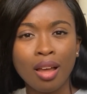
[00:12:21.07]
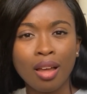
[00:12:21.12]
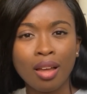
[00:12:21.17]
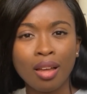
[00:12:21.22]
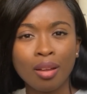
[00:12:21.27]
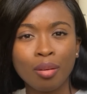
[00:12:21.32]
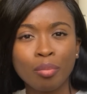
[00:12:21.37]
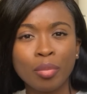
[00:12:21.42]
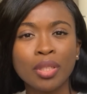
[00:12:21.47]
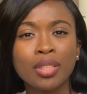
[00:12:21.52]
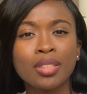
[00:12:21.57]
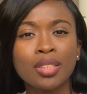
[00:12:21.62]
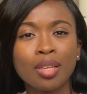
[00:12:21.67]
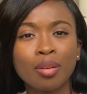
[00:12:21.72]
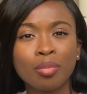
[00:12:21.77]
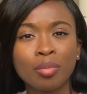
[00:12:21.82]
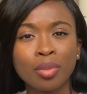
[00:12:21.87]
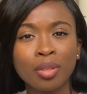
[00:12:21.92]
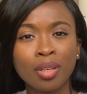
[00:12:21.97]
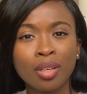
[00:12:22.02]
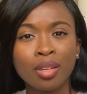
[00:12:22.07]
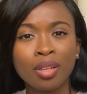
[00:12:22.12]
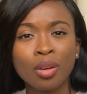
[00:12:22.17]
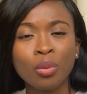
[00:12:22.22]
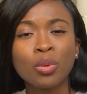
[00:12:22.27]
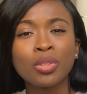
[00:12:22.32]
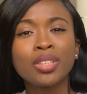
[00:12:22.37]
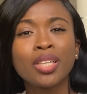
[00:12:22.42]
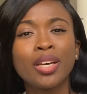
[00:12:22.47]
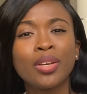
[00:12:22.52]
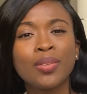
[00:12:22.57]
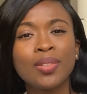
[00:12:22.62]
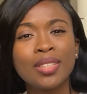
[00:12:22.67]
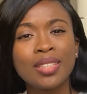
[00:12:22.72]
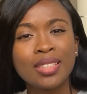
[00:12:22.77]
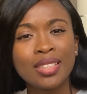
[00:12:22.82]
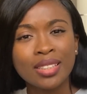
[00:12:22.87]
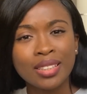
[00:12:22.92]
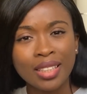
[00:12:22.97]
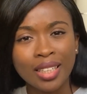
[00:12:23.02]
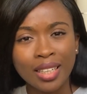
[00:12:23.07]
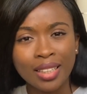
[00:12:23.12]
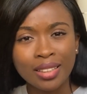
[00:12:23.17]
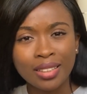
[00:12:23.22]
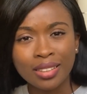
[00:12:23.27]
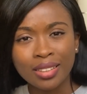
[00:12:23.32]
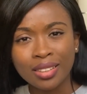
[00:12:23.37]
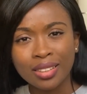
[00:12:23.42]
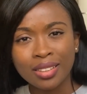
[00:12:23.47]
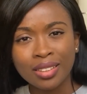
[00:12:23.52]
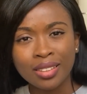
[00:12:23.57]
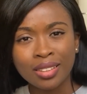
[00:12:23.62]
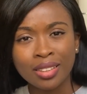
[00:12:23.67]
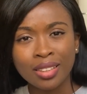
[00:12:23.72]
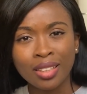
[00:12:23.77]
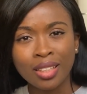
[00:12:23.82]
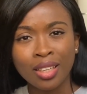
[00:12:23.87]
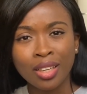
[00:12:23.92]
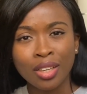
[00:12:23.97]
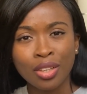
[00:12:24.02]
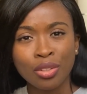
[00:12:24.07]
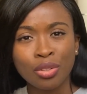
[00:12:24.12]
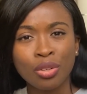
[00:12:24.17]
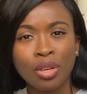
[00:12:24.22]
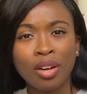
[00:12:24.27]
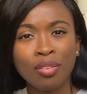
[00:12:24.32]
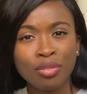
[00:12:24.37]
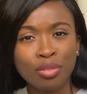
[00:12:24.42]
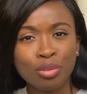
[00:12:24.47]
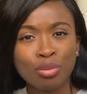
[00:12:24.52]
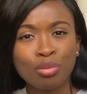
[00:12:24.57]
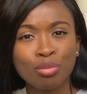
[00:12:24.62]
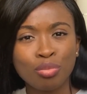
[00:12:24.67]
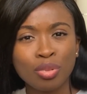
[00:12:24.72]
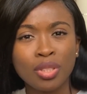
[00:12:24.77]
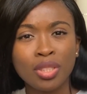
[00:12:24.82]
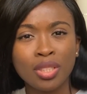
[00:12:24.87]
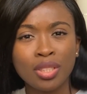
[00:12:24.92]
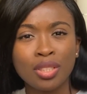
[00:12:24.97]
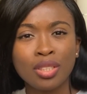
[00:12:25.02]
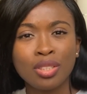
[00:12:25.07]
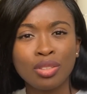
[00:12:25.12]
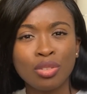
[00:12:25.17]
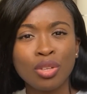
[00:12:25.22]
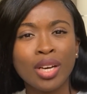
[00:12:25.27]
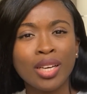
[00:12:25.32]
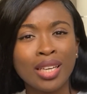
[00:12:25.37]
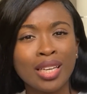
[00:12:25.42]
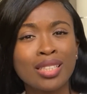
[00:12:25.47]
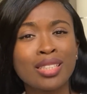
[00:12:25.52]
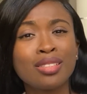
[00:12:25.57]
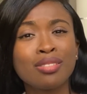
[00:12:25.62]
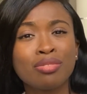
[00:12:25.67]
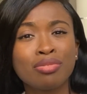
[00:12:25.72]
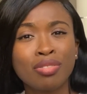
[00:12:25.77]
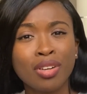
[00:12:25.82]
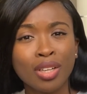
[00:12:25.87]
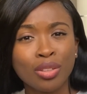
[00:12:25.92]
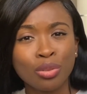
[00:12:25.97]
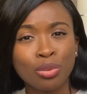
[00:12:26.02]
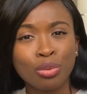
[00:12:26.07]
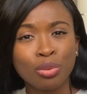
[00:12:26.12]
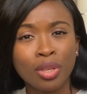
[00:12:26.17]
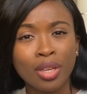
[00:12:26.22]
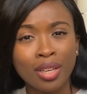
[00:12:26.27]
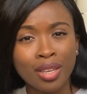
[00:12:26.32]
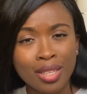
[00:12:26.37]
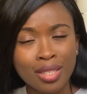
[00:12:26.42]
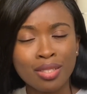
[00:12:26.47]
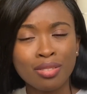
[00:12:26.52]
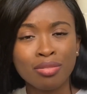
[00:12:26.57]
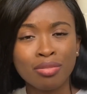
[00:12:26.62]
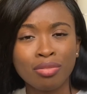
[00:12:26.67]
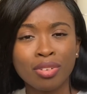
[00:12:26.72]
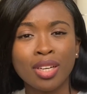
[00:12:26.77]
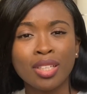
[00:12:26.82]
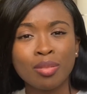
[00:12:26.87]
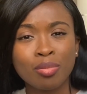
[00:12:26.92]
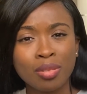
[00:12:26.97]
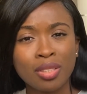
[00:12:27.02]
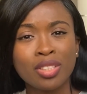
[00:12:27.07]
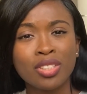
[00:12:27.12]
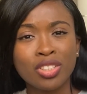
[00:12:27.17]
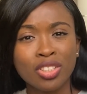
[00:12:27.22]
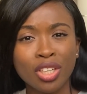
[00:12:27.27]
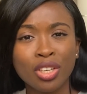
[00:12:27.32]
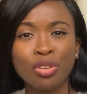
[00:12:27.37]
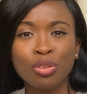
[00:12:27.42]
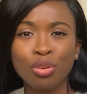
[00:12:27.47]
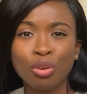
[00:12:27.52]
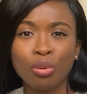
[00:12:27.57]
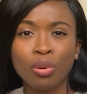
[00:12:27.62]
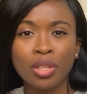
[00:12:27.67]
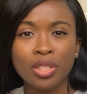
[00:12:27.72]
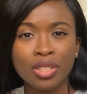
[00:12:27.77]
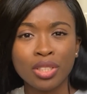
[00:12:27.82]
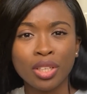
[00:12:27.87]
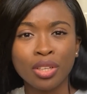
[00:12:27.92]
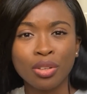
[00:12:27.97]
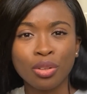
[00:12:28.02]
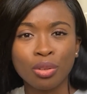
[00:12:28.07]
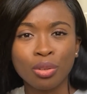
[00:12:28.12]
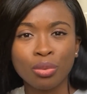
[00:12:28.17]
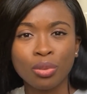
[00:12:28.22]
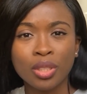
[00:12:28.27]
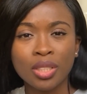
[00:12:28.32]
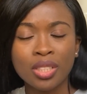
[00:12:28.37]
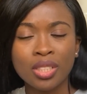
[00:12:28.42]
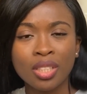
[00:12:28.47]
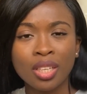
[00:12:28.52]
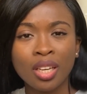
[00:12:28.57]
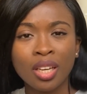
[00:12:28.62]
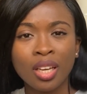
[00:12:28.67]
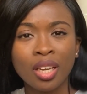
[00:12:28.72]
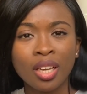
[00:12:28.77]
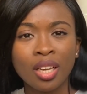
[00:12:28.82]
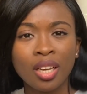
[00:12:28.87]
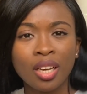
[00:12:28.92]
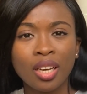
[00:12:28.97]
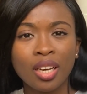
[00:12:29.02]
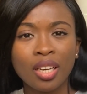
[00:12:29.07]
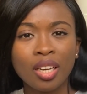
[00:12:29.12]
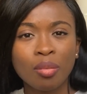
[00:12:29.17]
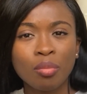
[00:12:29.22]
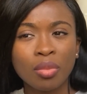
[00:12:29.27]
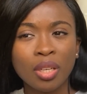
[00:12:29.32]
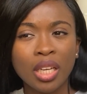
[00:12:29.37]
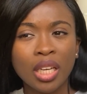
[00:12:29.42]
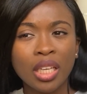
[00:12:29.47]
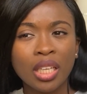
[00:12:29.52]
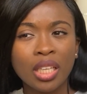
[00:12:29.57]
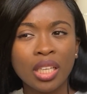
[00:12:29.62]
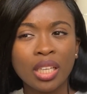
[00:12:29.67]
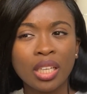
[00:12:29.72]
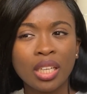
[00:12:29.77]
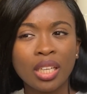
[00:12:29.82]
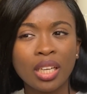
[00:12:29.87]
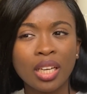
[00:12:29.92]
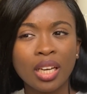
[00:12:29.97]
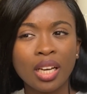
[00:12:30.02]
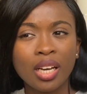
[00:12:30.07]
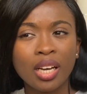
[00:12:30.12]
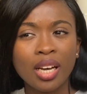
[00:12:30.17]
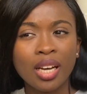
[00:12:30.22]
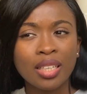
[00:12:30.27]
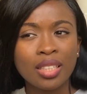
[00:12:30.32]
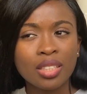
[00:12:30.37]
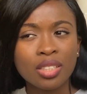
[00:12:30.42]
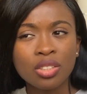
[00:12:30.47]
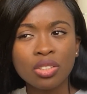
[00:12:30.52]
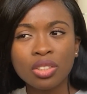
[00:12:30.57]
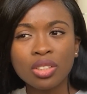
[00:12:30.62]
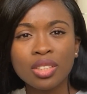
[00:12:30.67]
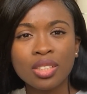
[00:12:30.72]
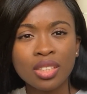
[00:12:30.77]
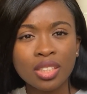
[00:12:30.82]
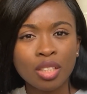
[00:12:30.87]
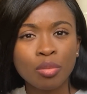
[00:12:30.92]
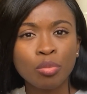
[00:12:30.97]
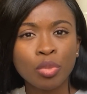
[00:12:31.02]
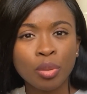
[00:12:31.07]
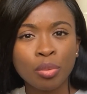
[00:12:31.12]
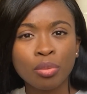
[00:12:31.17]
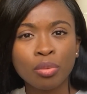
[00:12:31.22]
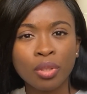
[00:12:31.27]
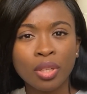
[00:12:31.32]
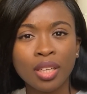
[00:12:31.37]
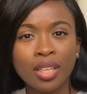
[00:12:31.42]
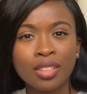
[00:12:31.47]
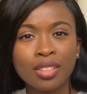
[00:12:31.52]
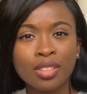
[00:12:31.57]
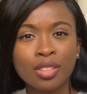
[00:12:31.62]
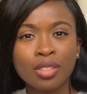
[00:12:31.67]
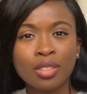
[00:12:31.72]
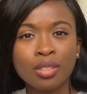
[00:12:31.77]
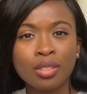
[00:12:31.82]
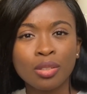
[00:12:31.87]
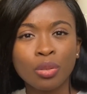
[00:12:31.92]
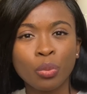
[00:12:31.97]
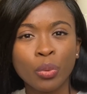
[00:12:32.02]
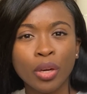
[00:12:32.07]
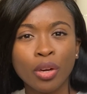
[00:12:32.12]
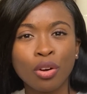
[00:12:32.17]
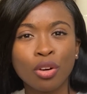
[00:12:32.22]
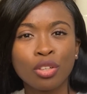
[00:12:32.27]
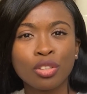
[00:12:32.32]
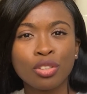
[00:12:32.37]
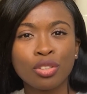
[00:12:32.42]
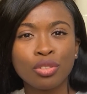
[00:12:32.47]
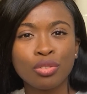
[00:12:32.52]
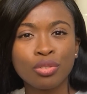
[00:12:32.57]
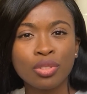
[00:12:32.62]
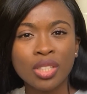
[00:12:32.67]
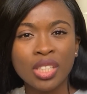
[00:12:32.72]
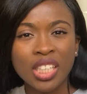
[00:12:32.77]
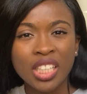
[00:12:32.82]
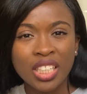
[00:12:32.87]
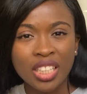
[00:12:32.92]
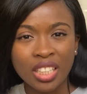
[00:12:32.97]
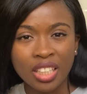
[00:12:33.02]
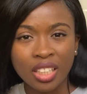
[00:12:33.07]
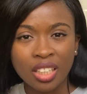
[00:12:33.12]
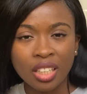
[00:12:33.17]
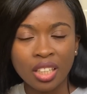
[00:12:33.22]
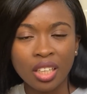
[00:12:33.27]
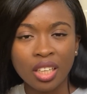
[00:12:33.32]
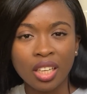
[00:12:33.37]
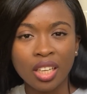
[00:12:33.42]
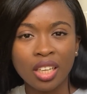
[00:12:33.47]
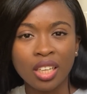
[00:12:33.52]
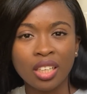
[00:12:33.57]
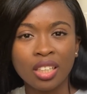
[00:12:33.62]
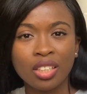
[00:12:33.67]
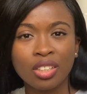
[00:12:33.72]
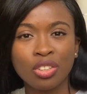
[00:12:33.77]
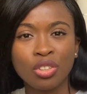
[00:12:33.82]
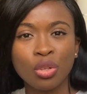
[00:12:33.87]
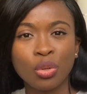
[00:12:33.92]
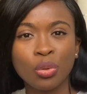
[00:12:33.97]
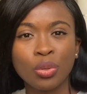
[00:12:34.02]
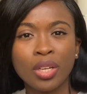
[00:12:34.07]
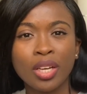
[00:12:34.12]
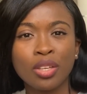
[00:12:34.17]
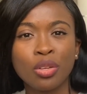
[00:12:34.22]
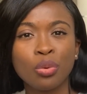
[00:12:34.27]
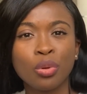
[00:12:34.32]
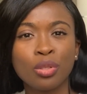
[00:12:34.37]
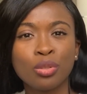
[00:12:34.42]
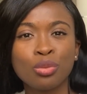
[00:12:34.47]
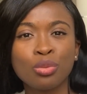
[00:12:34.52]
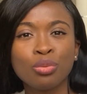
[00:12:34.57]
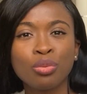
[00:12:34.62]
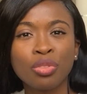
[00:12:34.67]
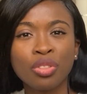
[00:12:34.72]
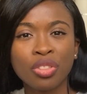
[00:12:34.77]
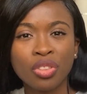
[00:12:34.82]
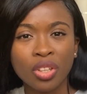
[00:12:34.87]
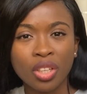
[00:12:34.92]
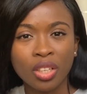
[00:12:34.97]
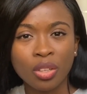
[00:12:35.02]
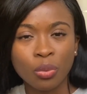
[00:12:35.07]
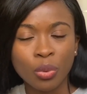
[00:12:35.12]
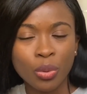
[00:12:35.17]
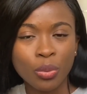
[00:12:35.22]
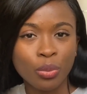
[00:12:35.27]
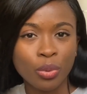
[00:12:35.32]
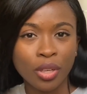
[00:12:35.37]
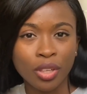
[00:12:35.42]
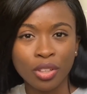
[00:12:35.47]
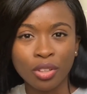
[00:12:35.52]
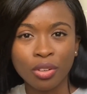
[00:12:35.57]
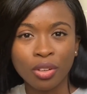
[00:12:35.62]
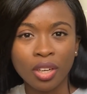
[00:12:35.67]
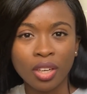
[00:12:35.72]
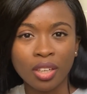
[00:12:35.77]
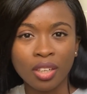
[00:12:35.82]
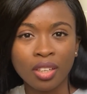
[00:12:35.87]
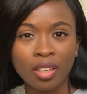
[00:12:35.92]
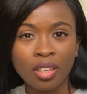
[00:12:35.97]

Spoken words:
madam, what are you eating like this? You have to be, you are getting fat, or you are getting fat. Please check your weight, check your weight. And I'm like, are these not the same people that were calling you skinny and you were too thin when we were younger?